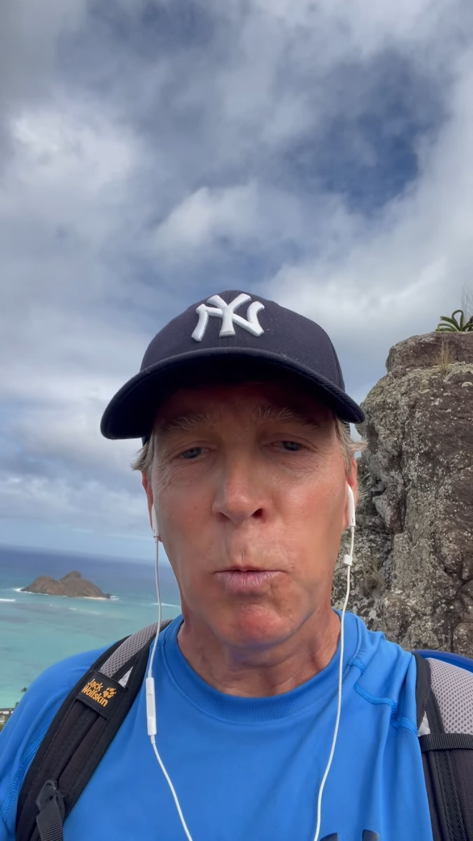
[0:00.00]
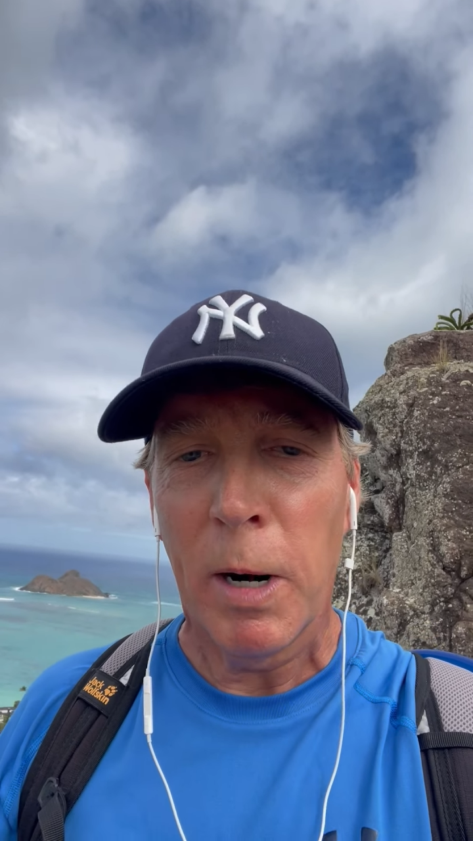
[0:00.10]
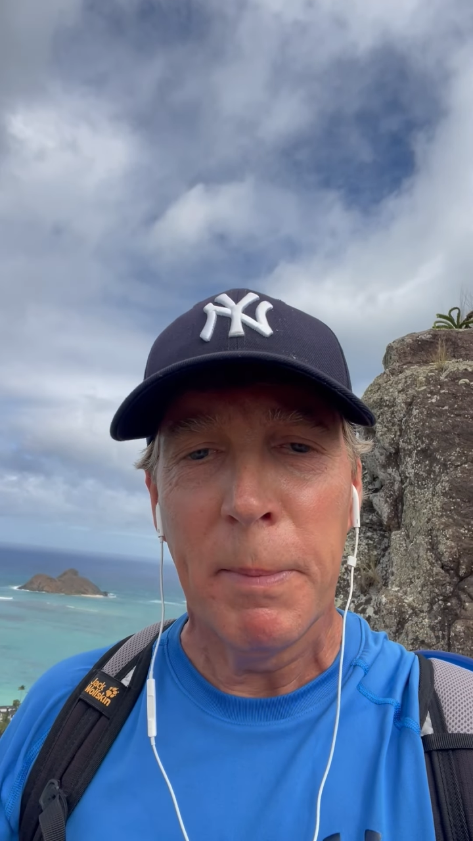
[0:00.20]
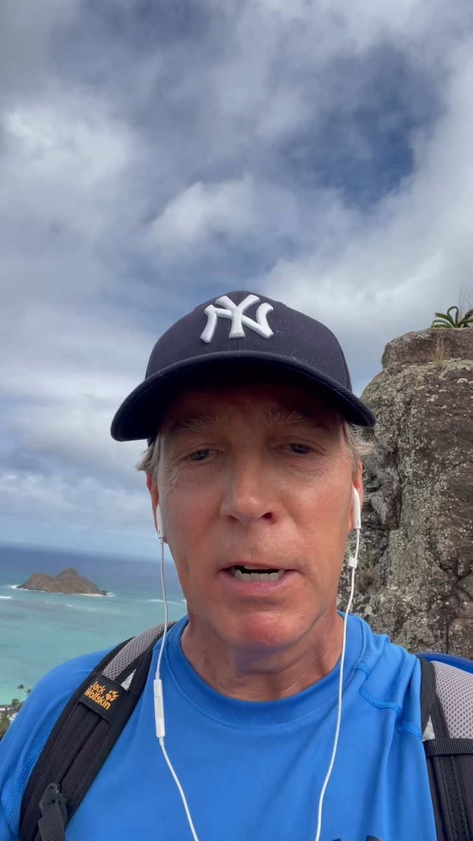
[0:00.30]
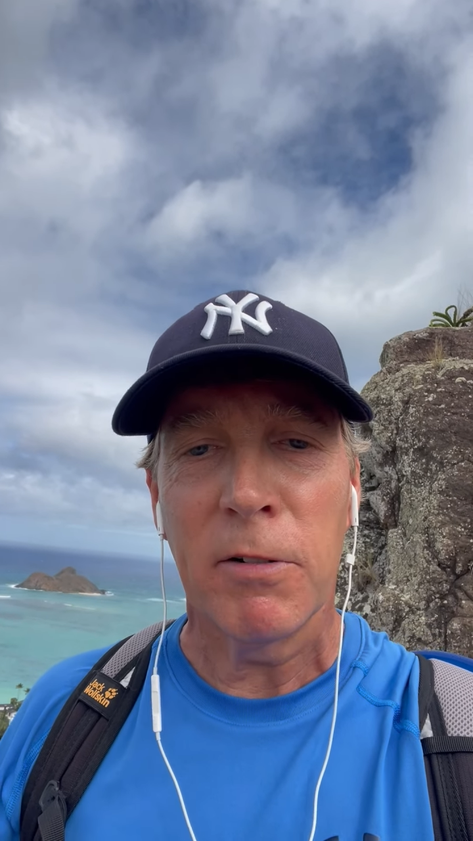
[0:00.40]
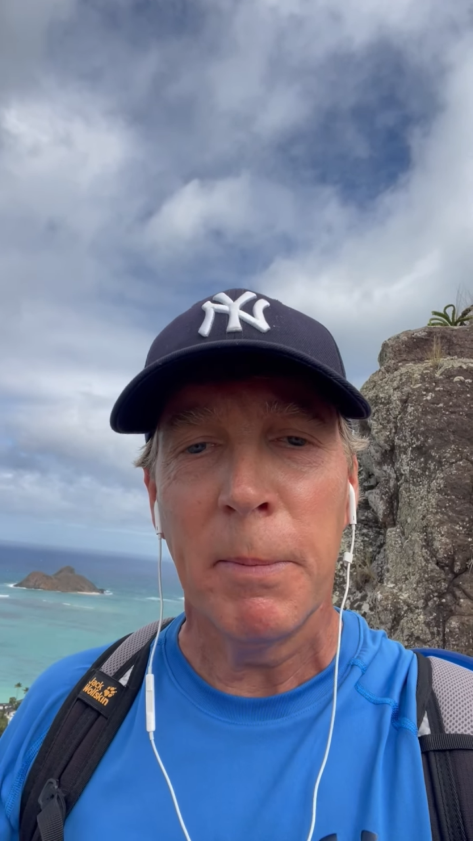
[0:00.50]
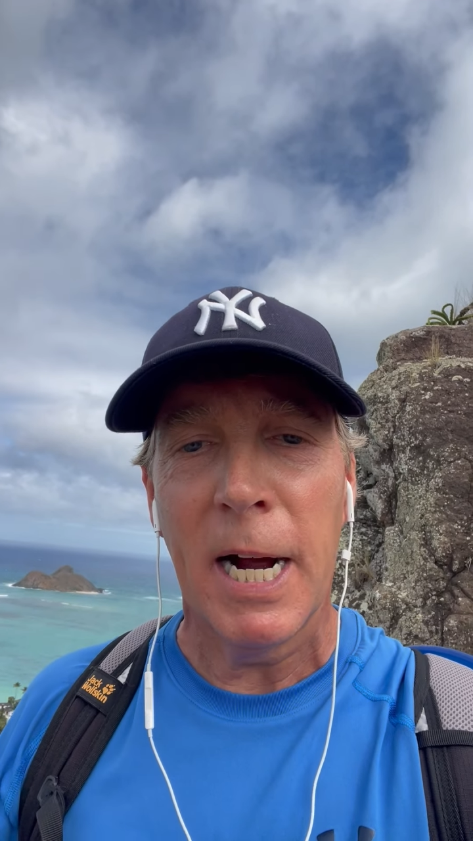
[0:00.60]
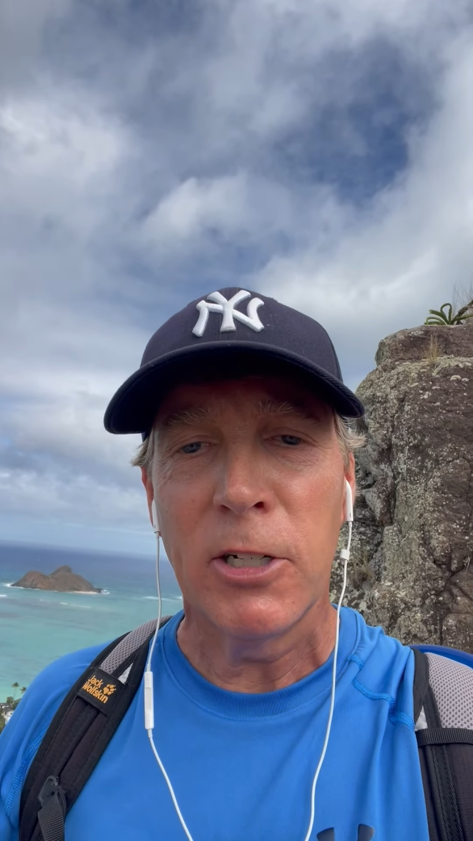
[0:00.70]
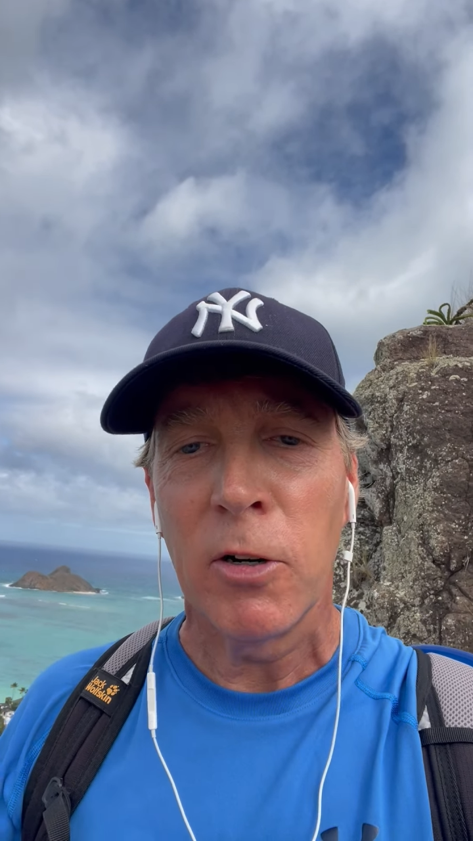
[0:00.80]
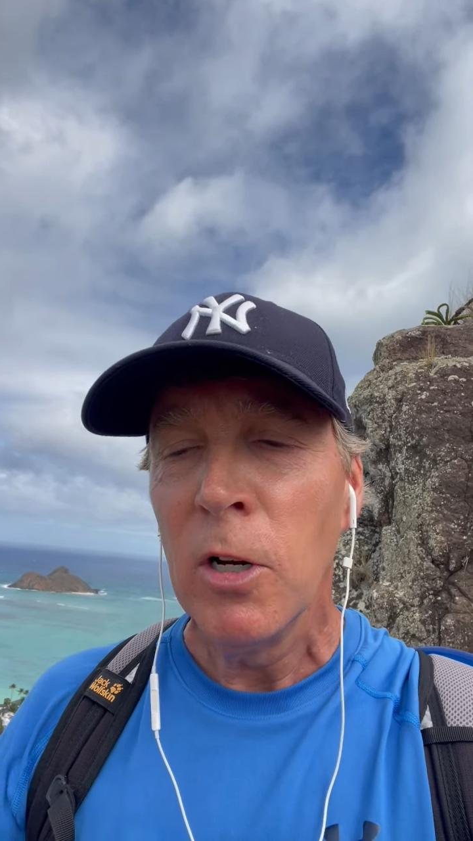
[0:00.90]
One minute
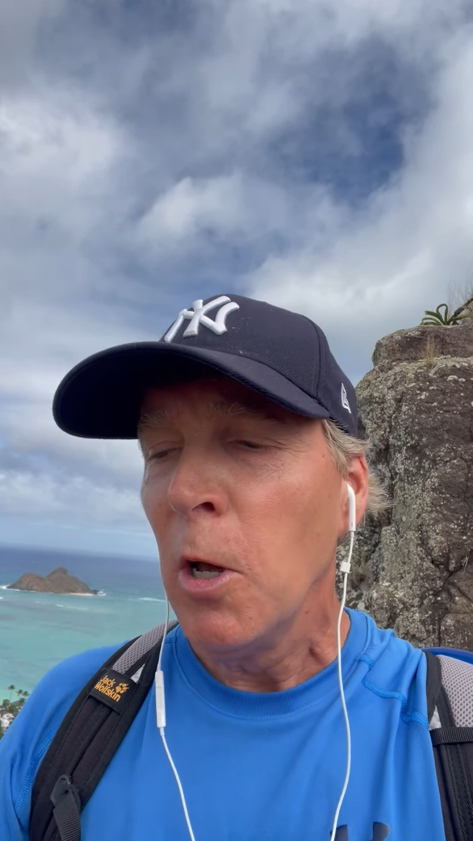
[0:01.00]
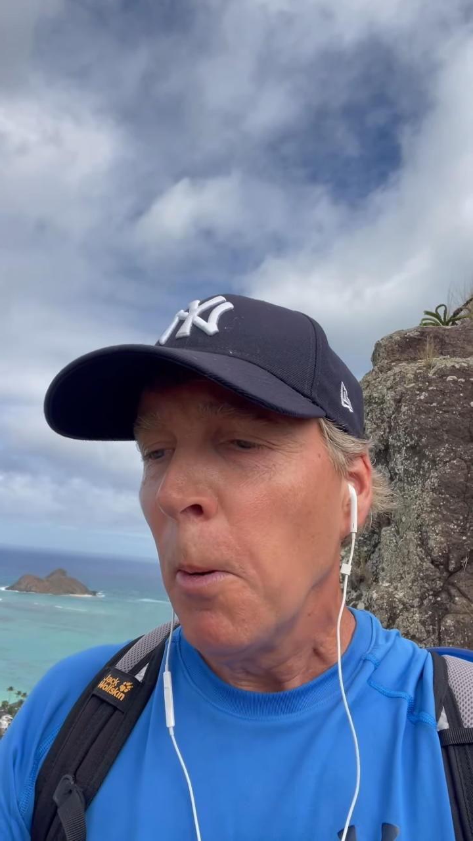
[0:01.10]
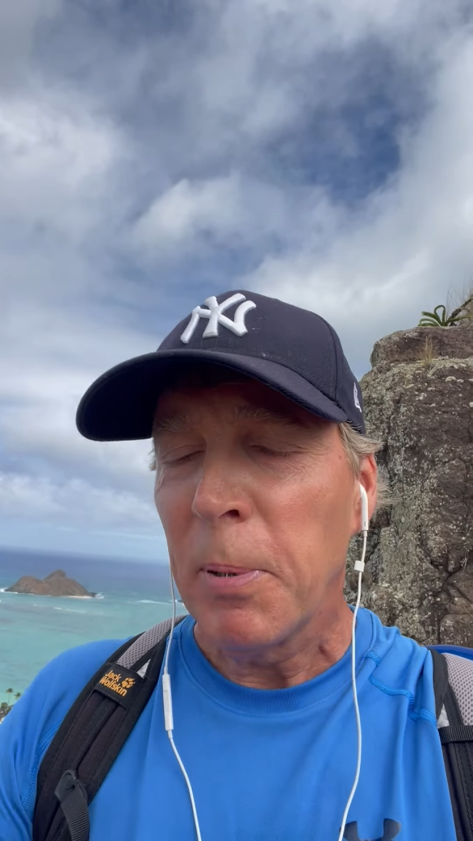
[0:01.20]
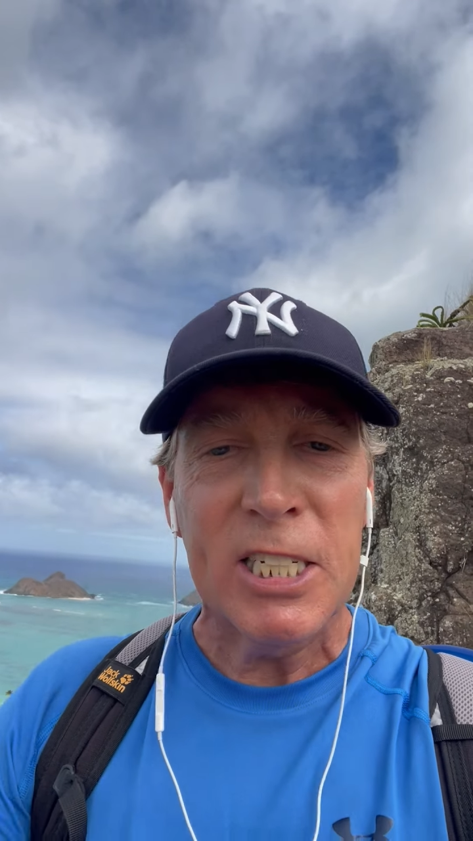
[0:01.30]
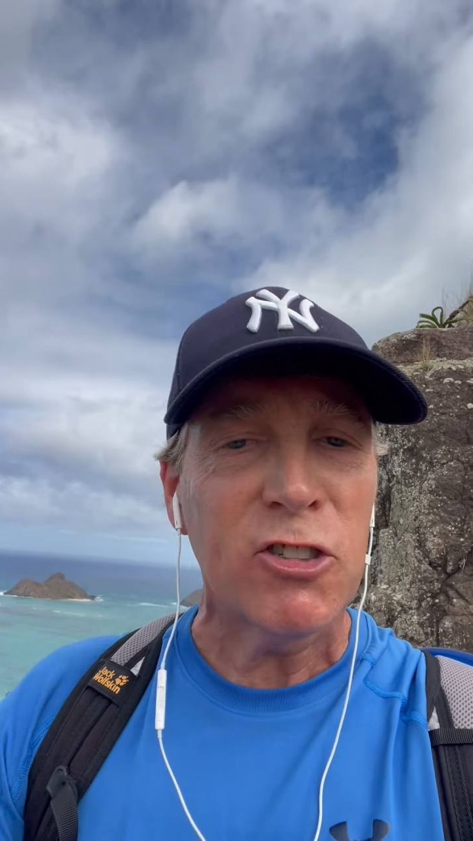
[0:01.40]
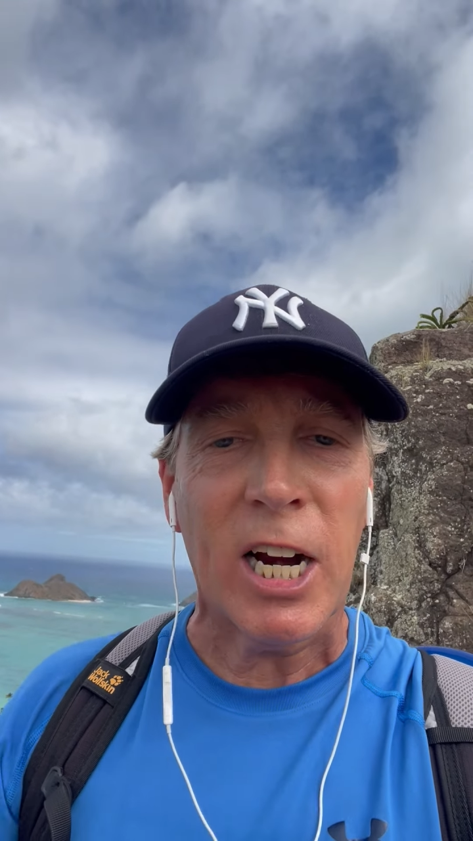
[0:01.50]
reminder please